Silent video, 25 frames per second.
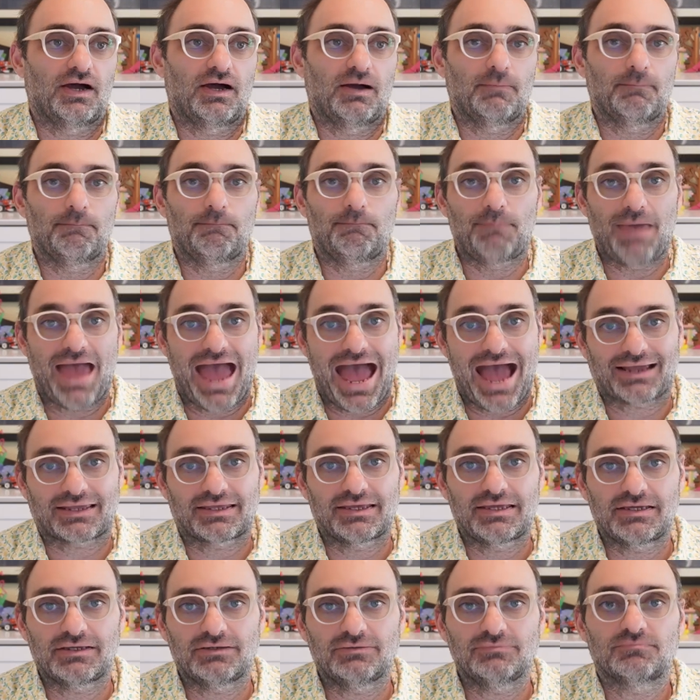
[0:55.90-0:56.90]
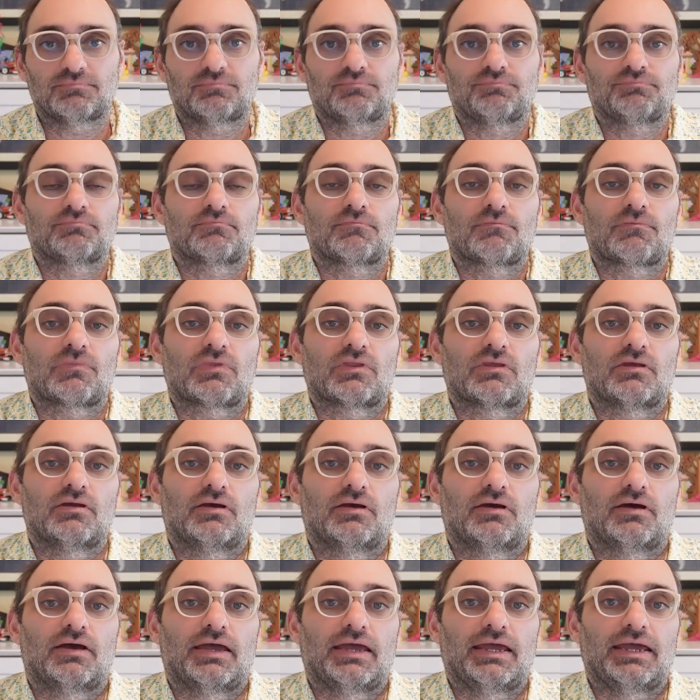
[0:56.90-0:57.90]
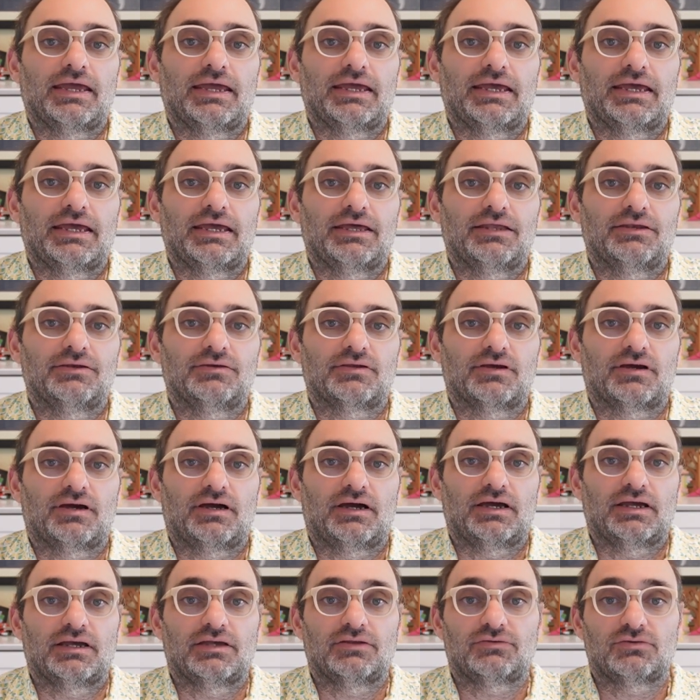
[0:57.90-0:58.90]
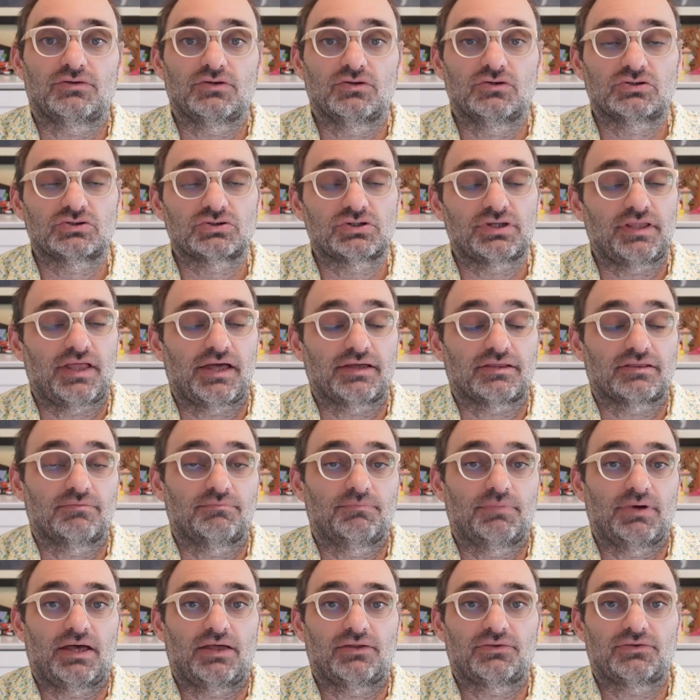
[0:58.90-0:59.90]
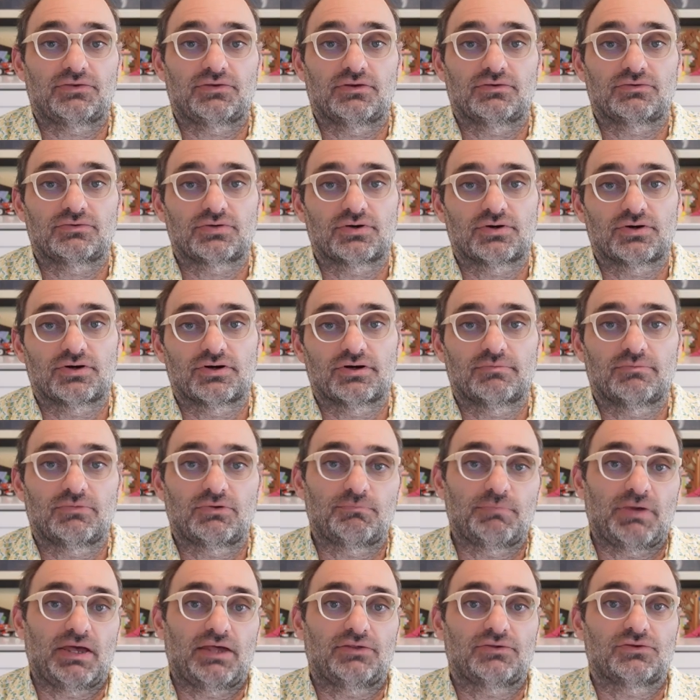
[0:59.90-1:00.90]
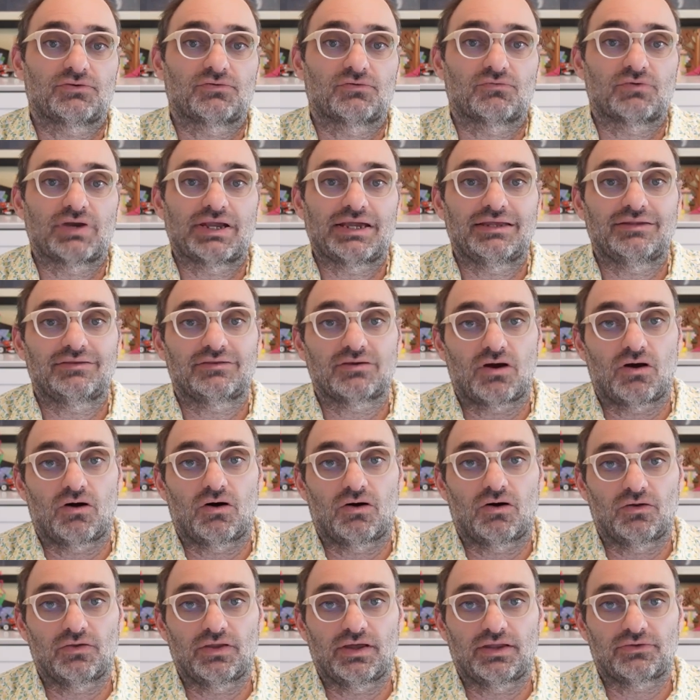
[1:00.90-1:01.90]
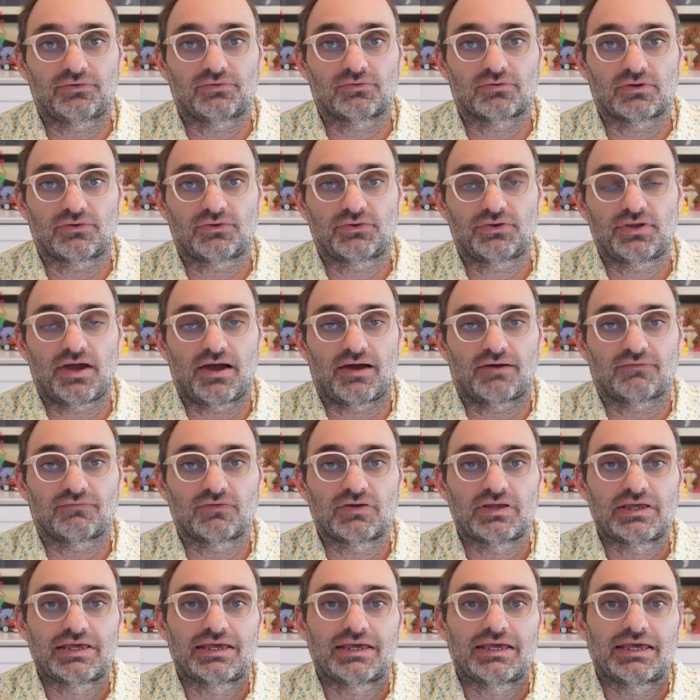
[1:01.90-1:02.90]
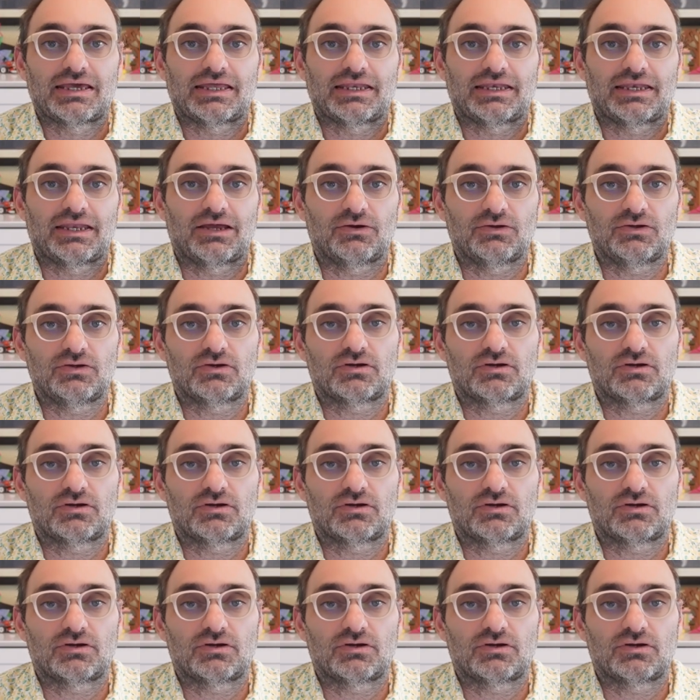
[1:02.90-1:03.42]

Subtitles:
backing, and it's usually like the best terms, best rates, all that sort of stuff. Now, you can